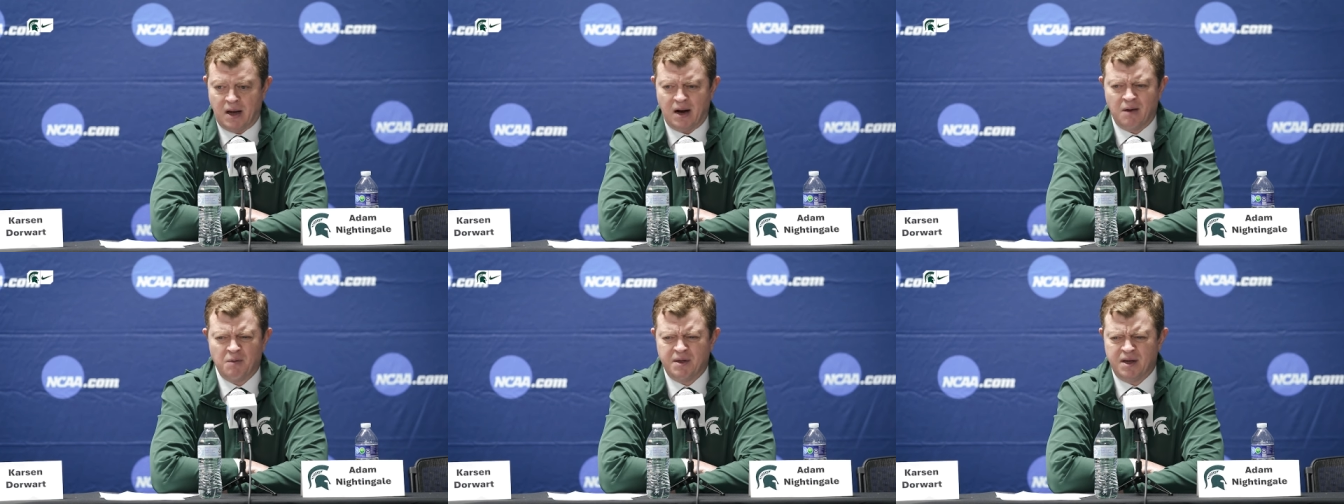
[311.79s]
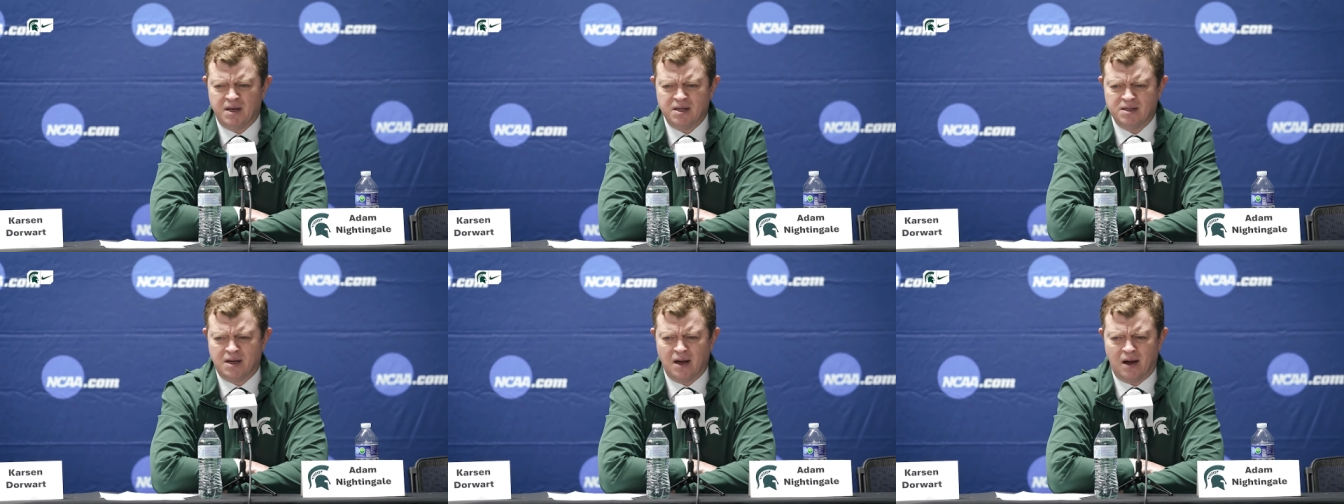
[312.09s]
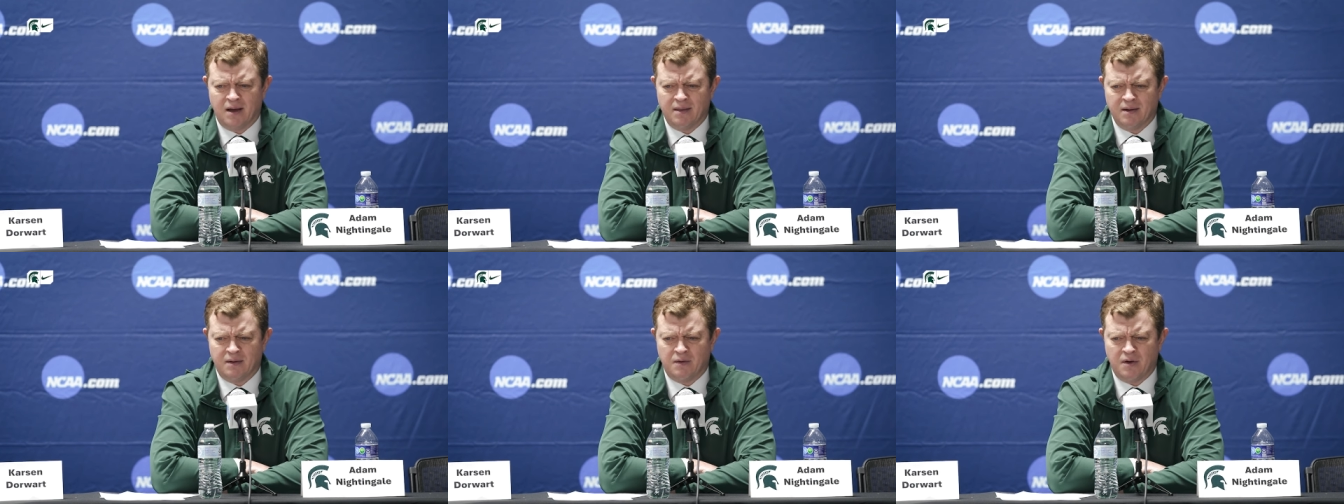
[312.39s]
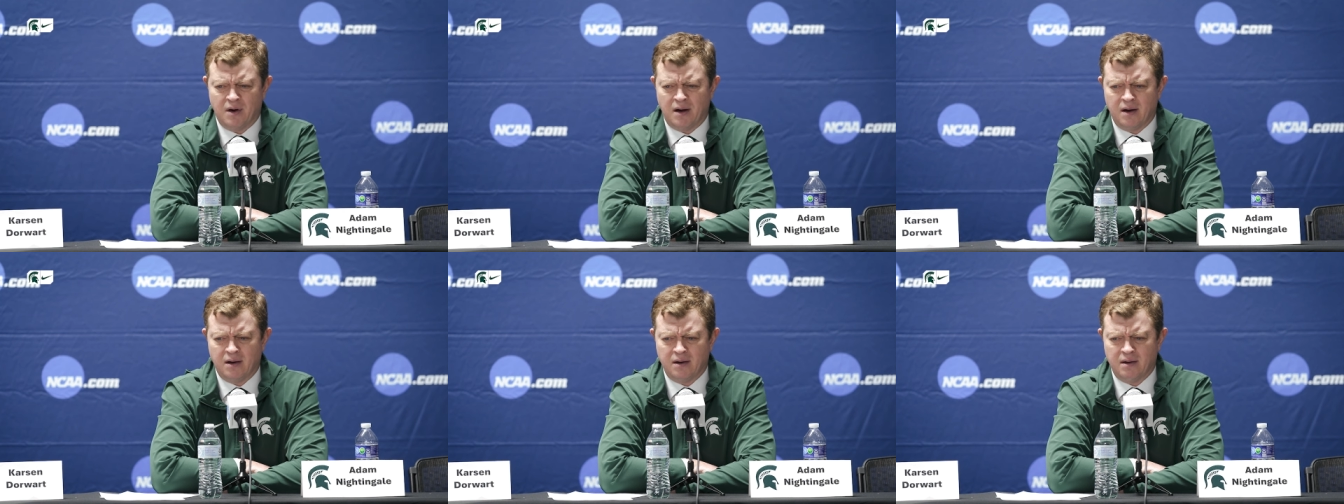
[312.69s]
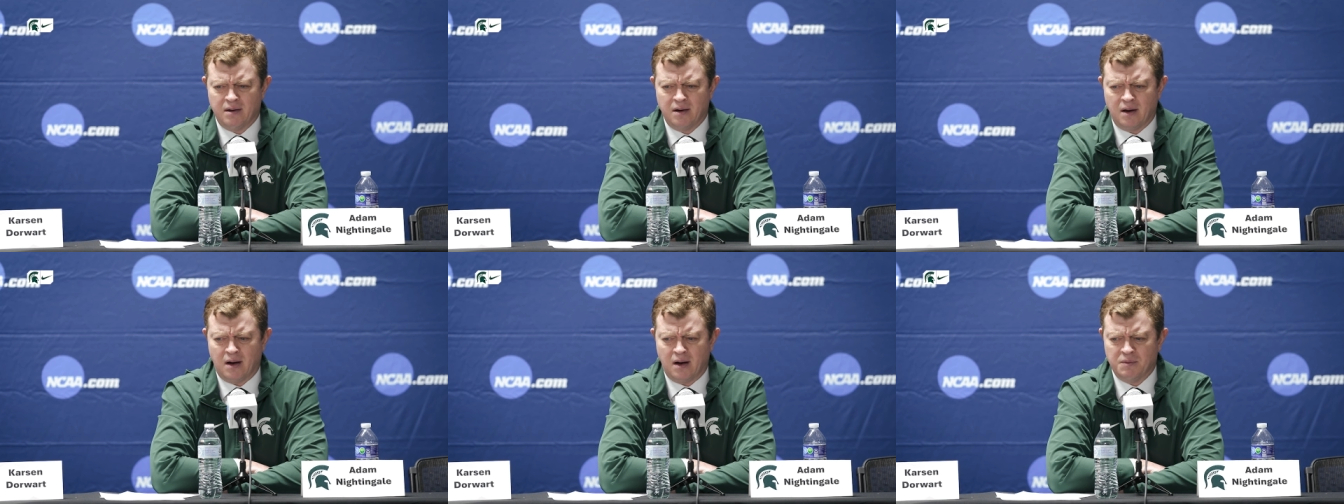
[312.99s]
I don't think he's gotten the credit
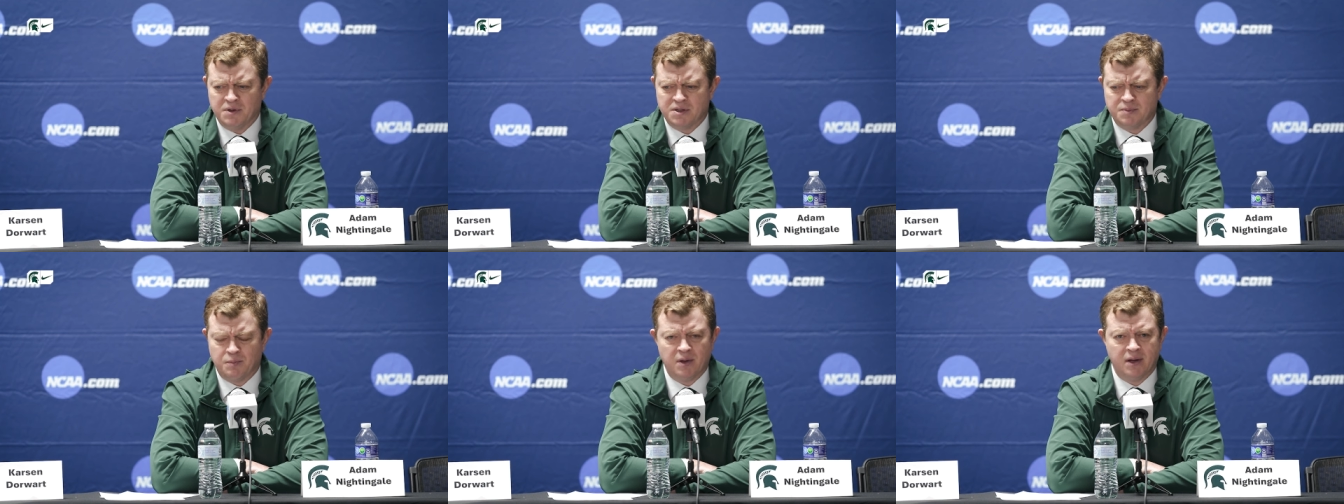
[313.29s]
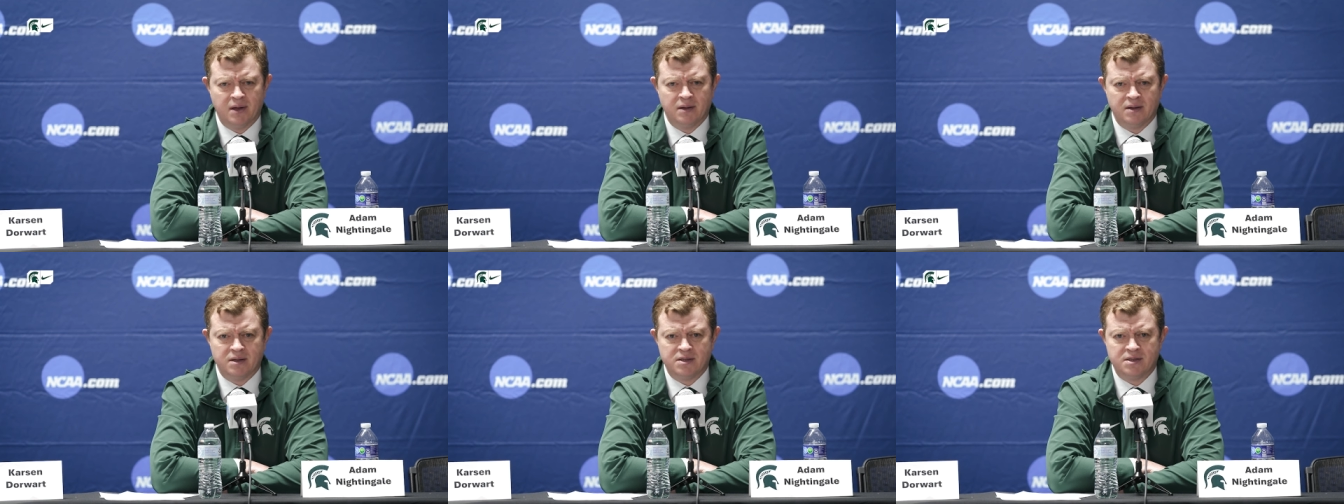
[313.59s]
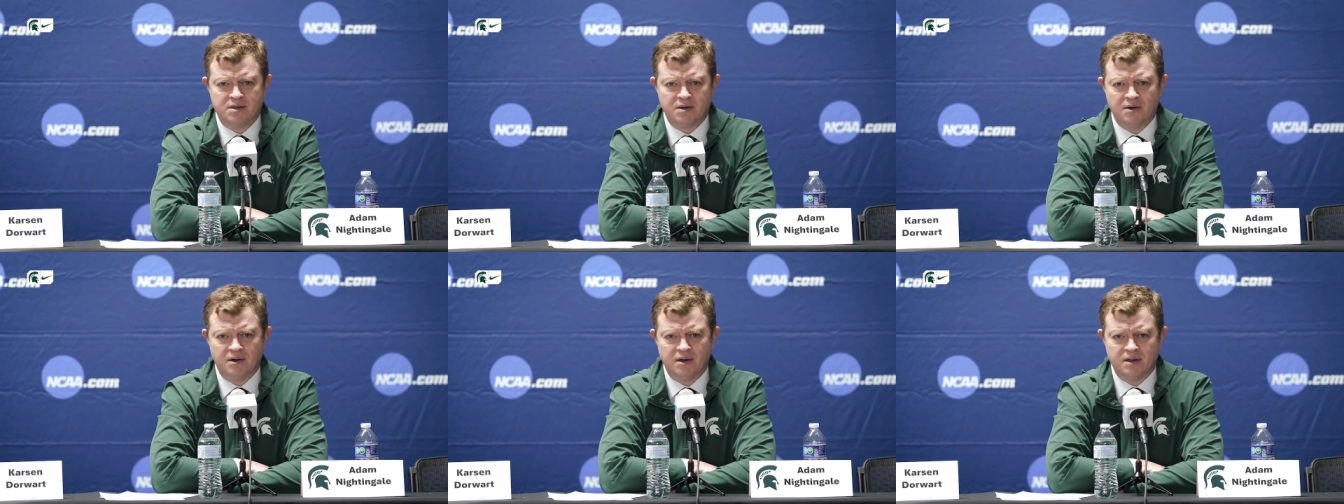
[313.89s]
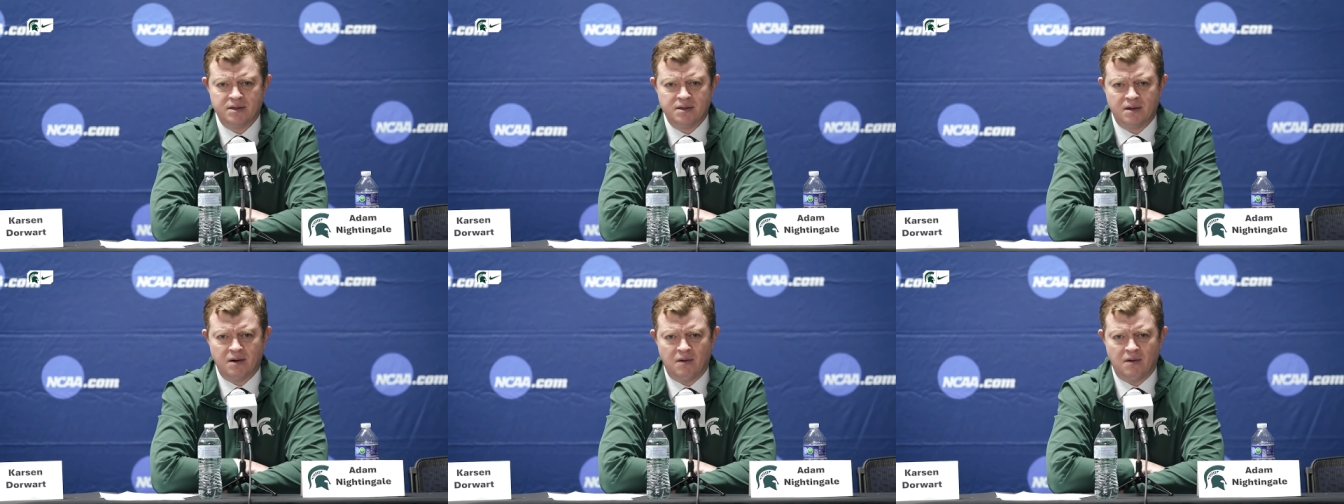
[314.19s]
how he's played in this series.